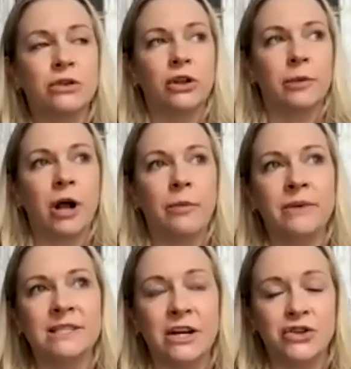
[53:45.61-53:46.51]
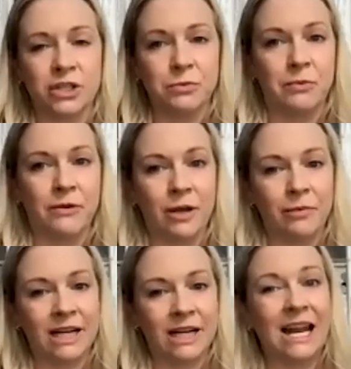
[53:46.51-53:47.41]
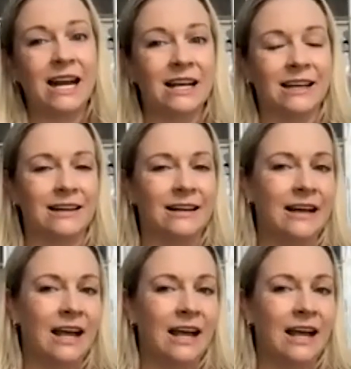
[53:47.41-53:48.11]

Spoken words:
The only problem is I just moved my family to Connecticut